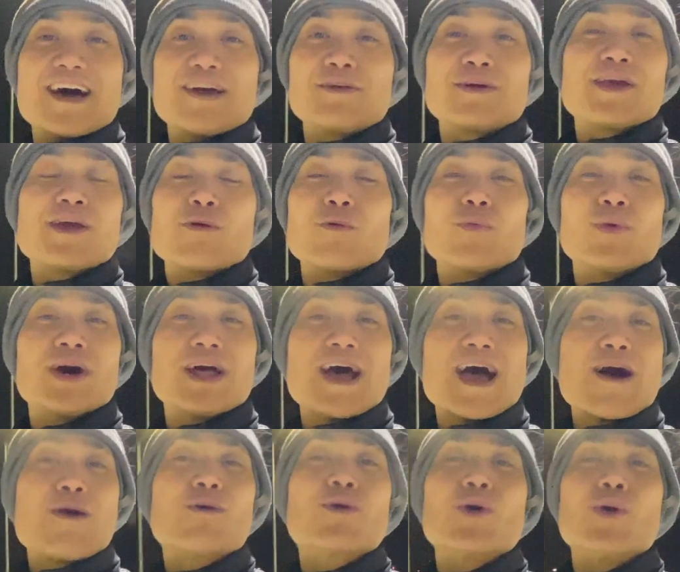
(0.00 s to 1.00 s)
I don't care
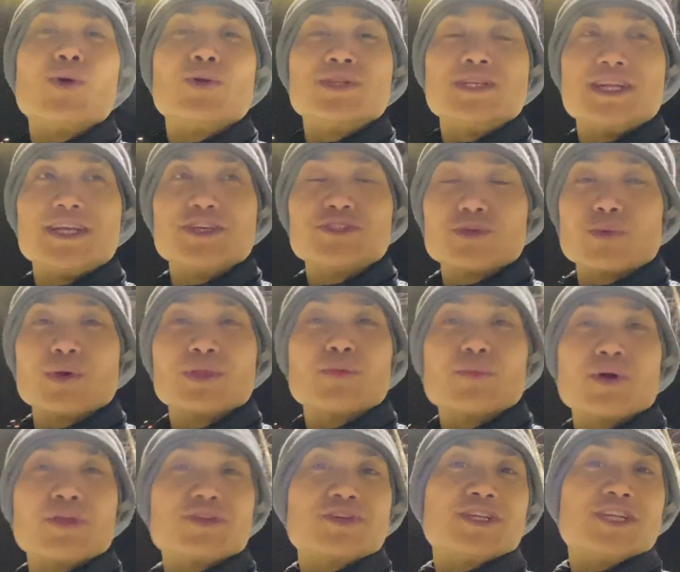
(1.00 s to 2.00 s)
how cold it is or what
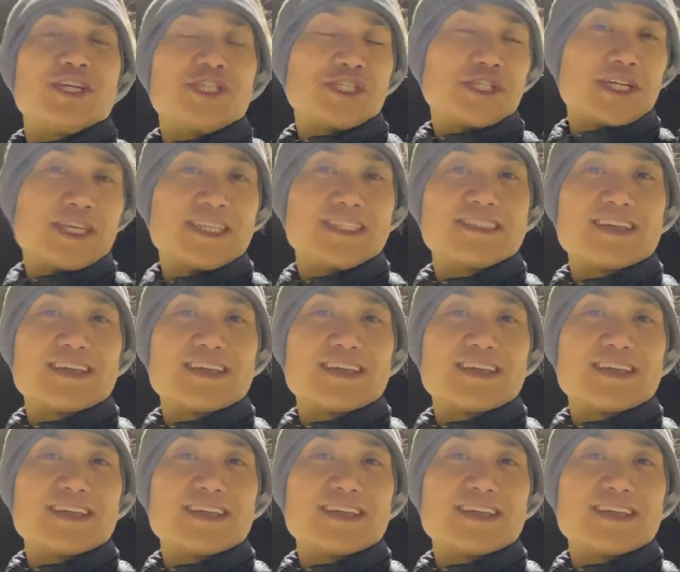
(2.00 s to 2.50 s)
the weather condition is,